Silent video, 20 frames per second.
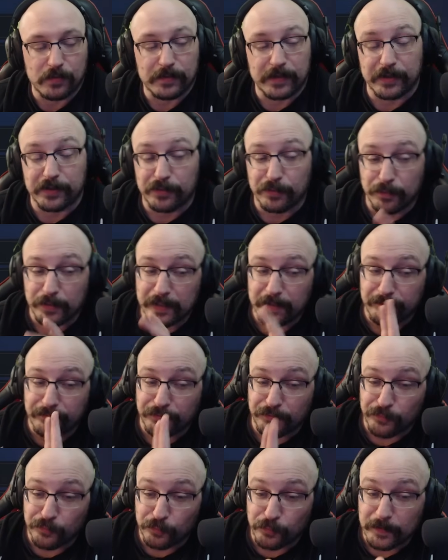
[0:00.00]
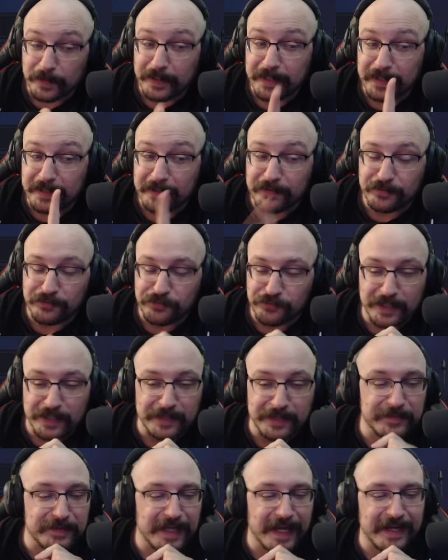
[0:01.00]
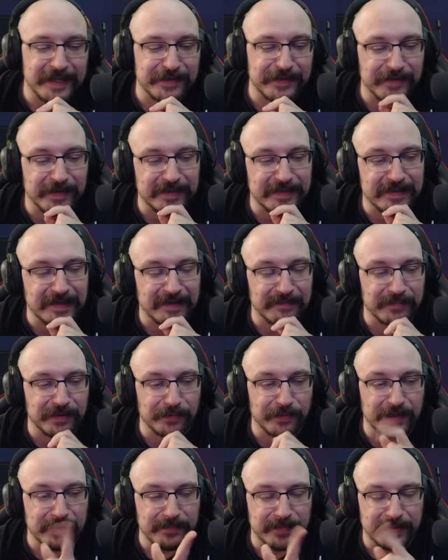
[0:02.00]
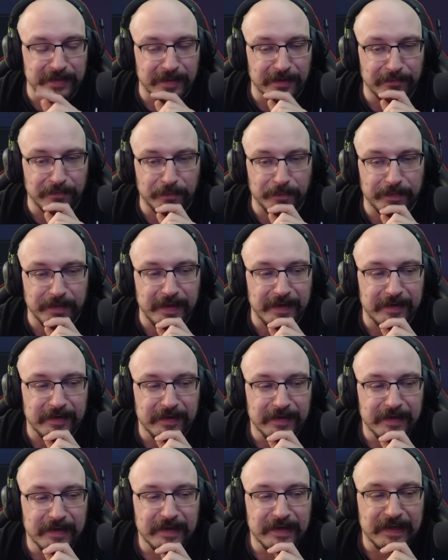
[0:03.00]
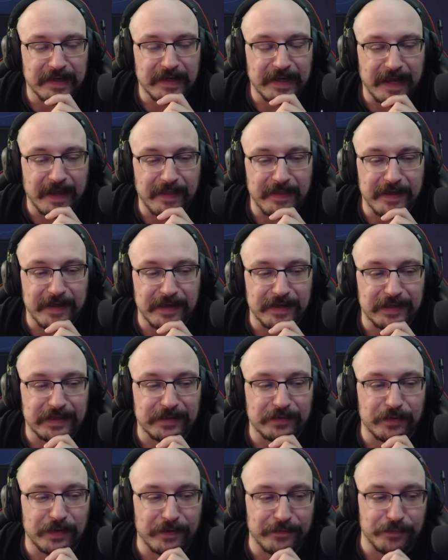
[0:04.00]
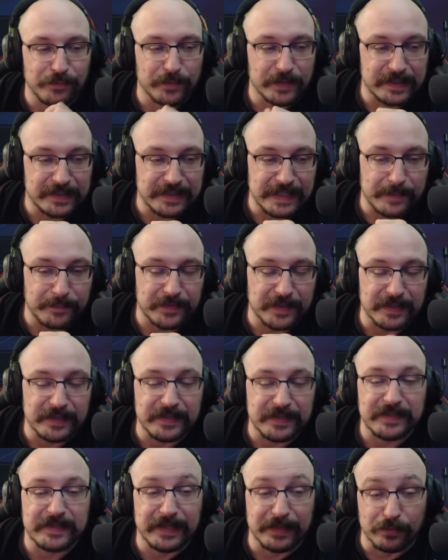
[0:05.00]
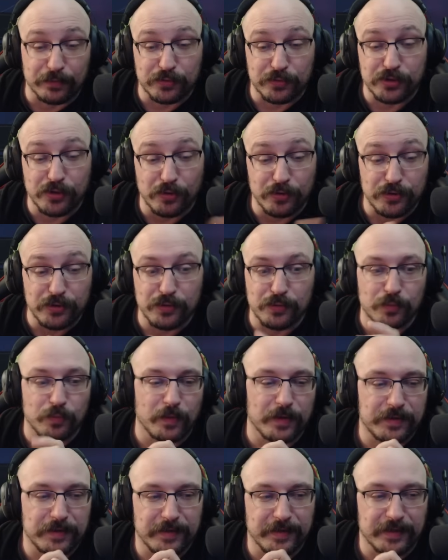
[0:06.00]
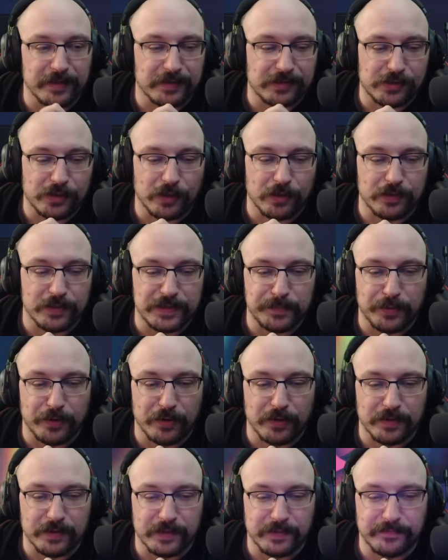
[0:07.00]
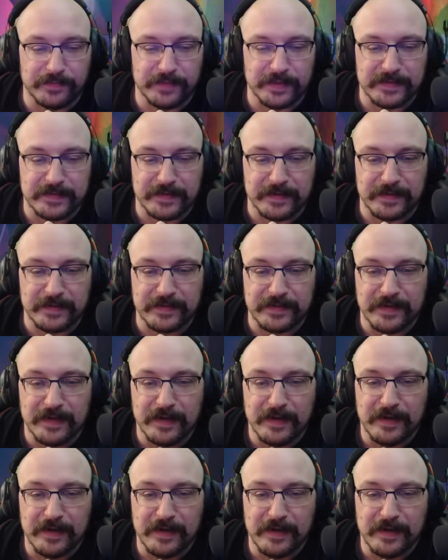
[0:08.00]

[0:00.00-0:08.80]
They can only have three dreams active at a time, by the way, be careful with that. And then if you accept this, it'll show you what the curse part of this is.